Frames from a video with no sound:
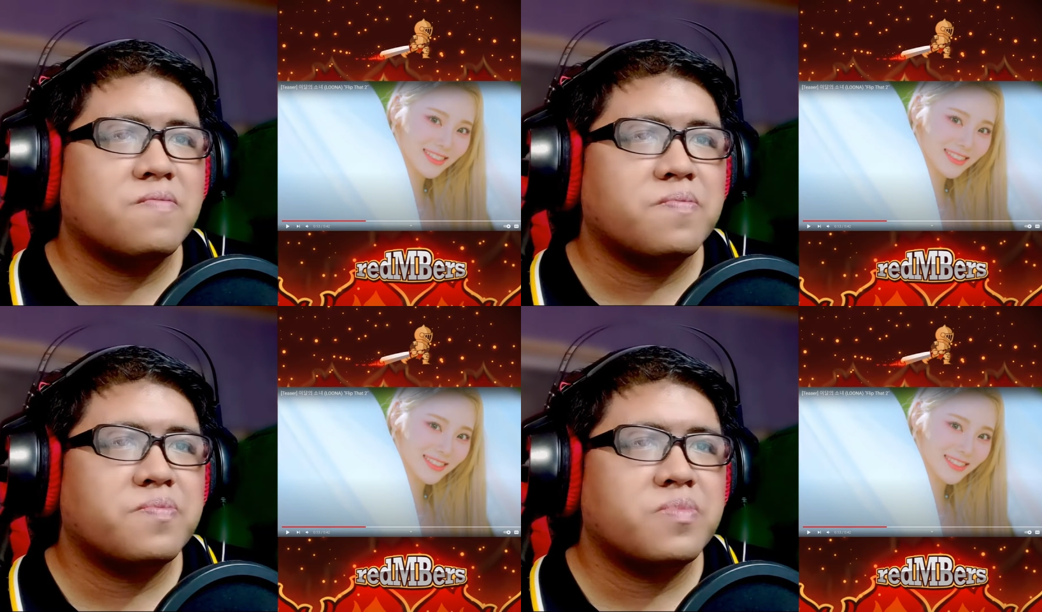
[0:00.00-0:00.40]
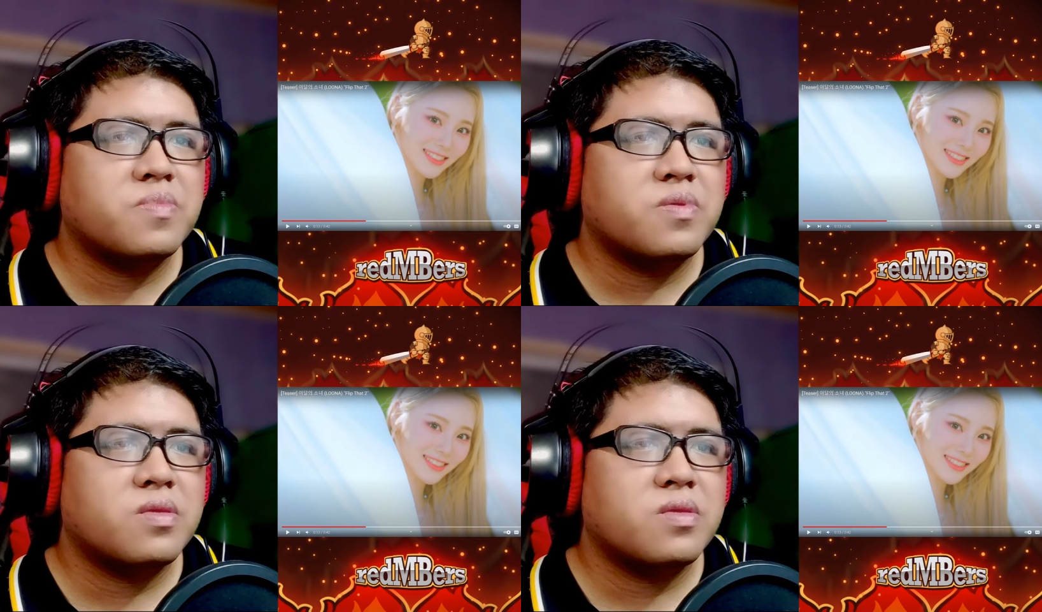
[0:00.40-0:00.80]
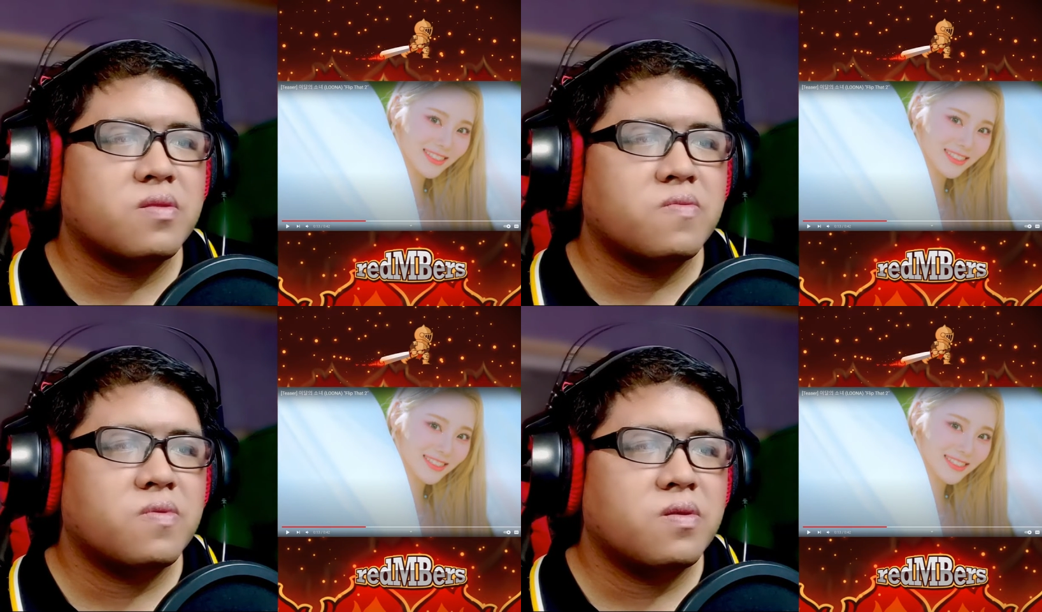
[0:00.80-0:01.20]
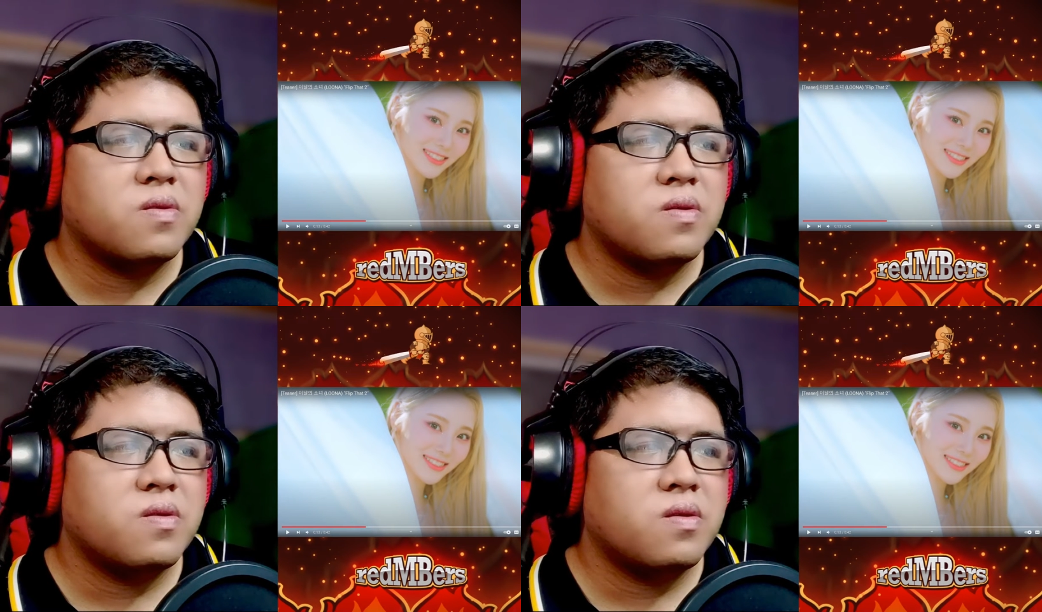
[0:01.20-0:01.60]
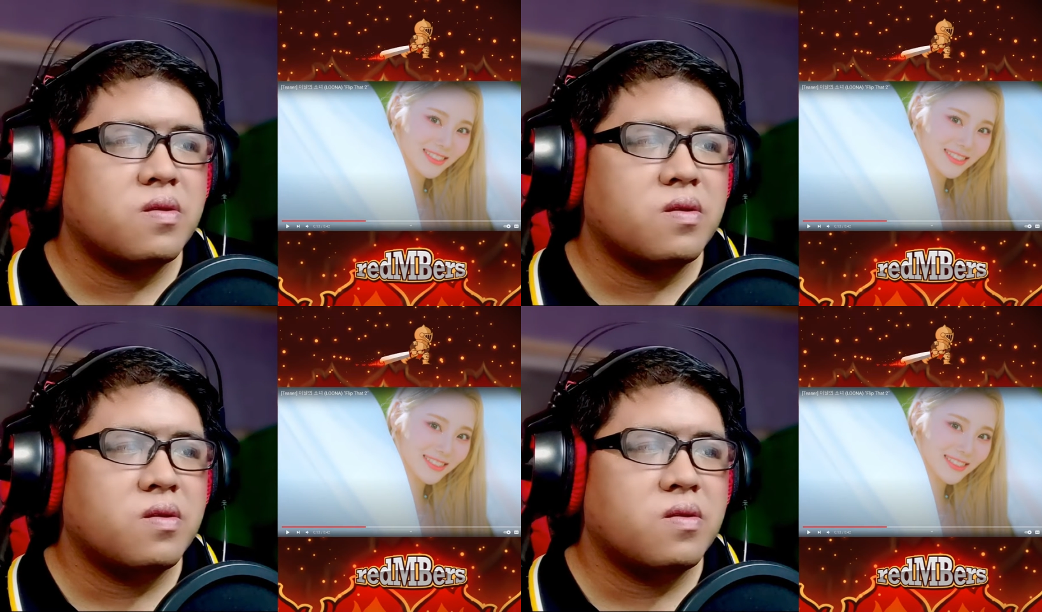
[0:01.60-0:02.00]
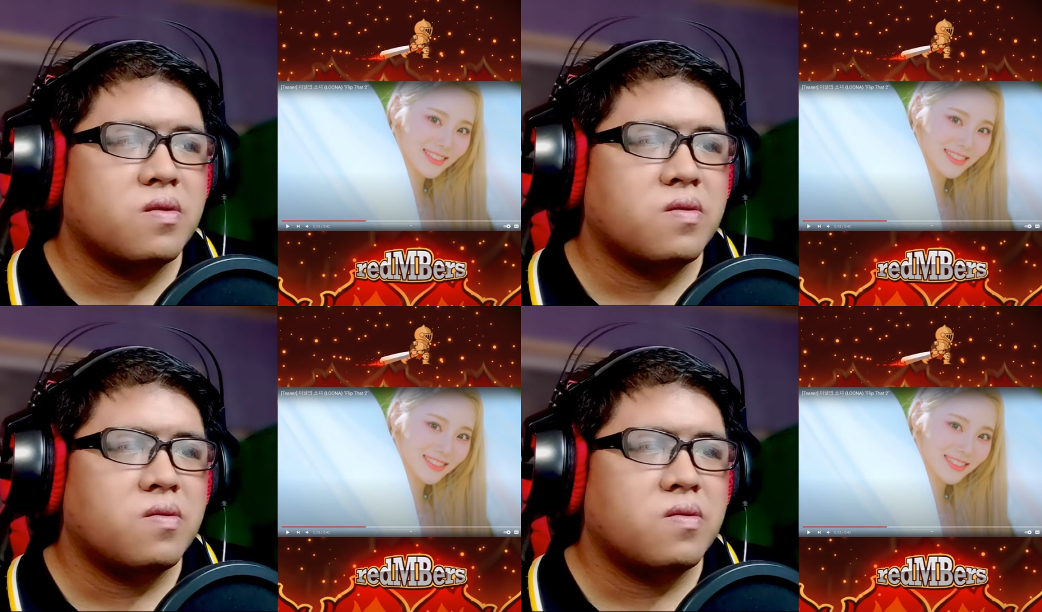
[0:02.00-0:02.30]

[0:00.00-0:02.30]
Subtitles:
(no one is talking)